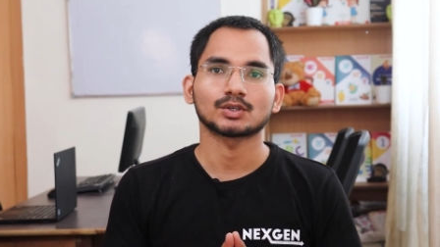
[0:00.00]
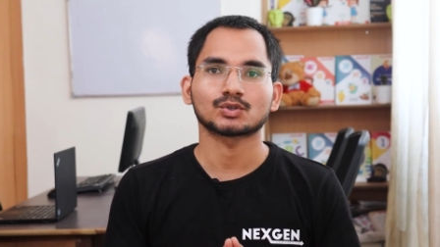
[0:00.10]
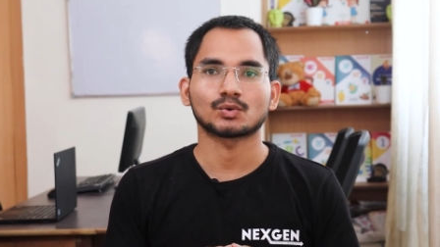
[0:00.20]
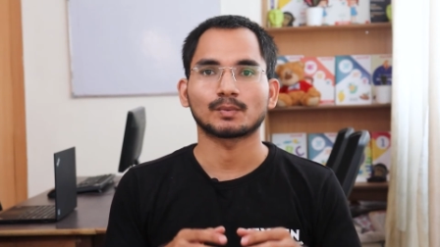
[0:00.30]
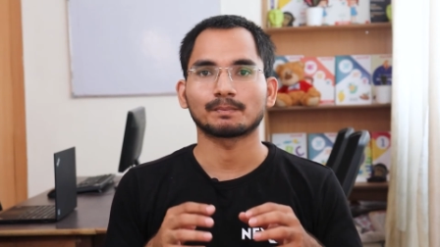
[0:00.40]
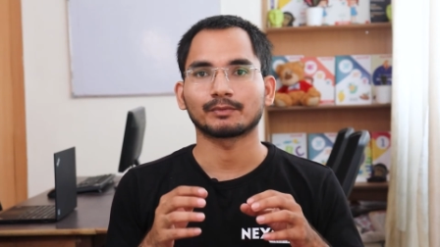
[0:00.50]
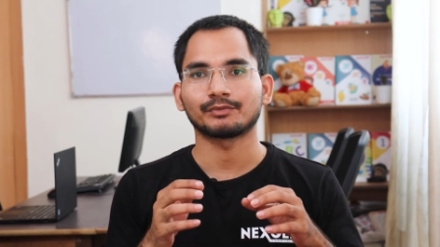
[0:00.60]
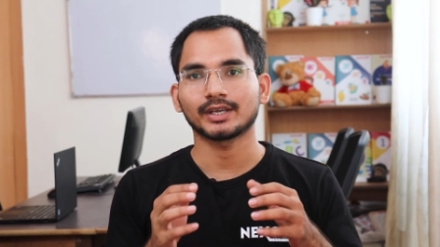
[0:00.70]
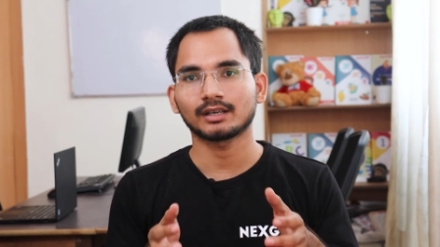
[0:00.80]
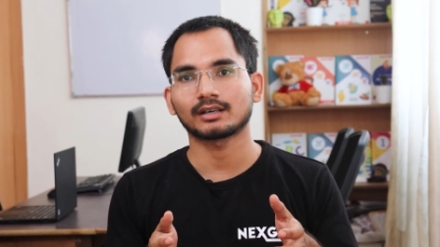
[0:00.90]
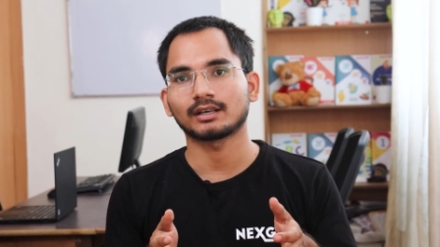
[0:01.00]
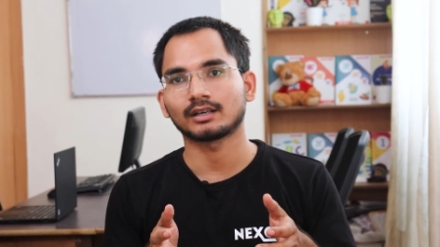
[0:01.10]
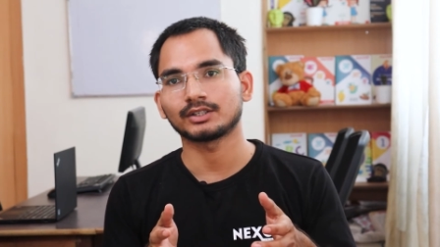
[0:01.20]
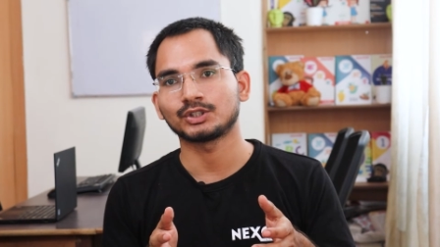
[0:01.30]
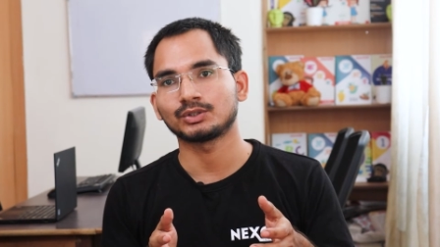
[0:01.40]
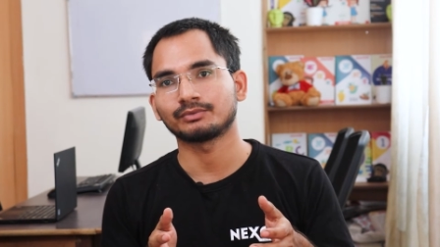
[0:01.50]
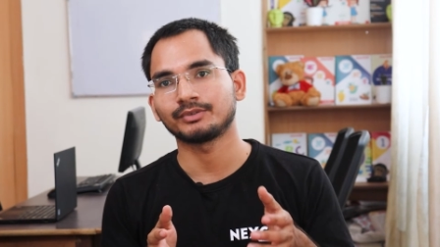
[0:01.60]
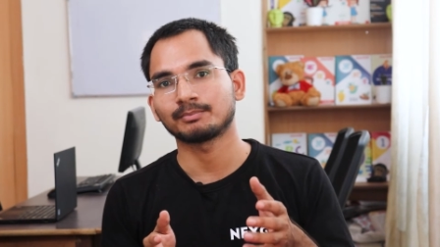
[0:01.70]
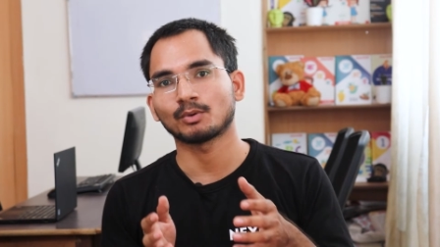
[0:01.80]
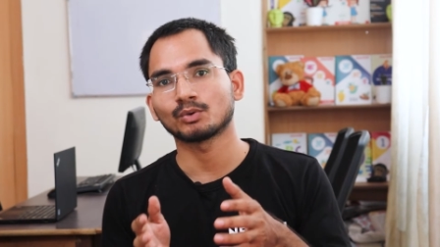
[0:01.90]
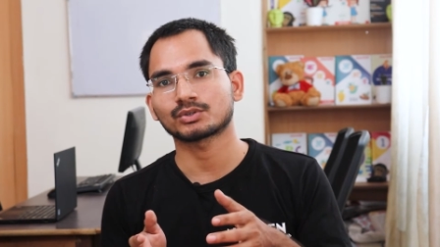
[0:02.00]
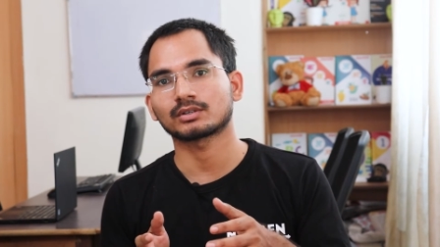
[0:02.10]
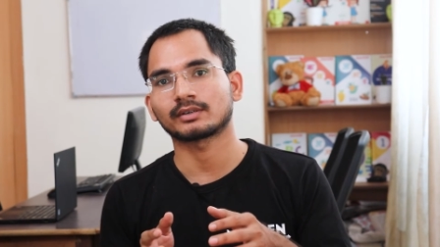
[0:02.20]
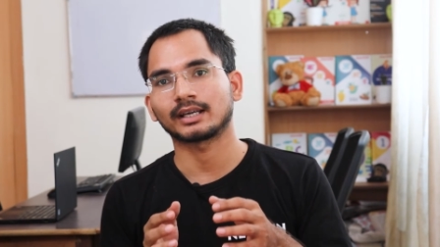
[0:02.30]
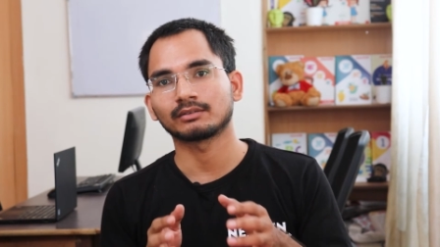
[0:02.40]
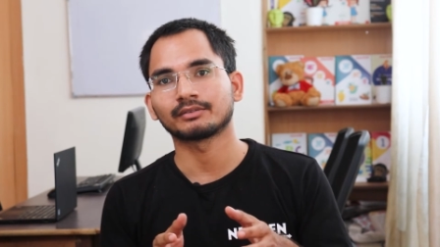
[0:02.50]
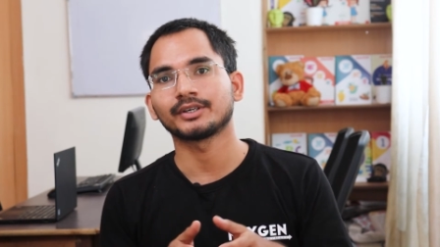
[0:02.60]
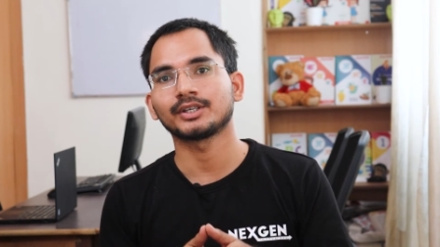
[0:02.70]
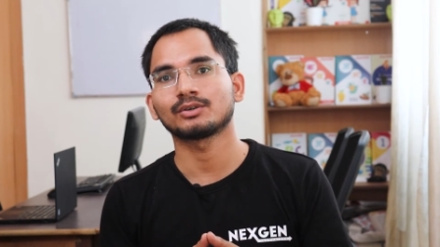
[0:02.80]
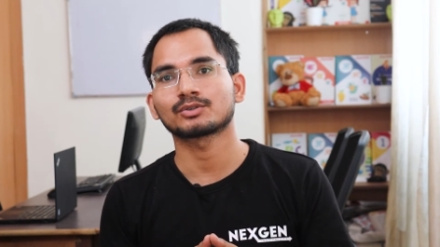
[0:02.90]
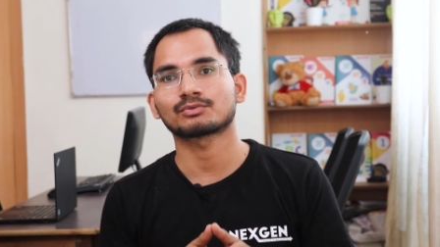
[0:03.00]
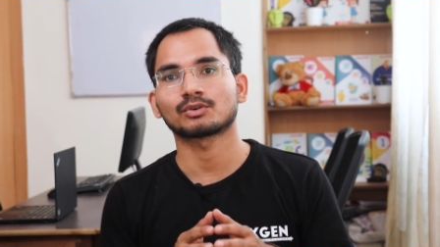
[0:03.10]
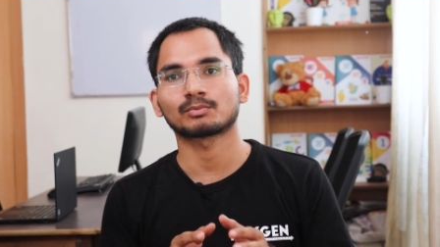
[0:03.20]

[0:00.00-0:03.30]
So where we post regular videos for